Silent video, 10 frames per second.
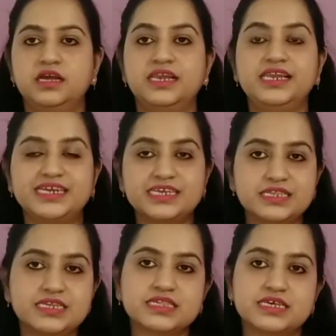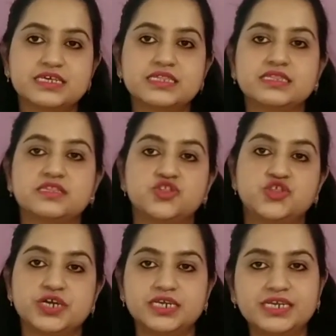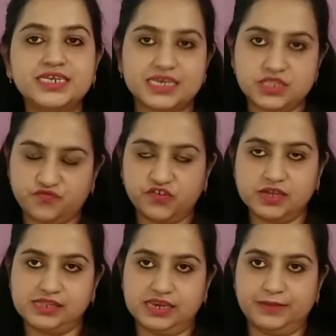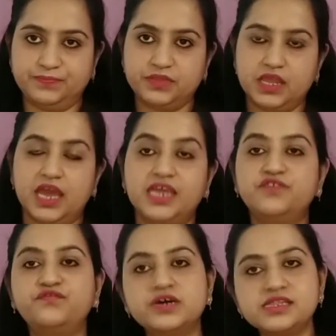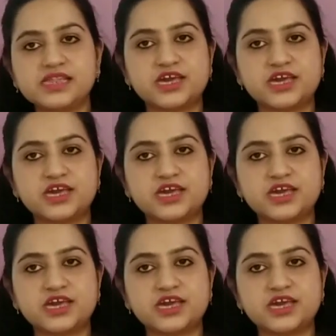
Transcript: Let us discuss journal test firstly. In the first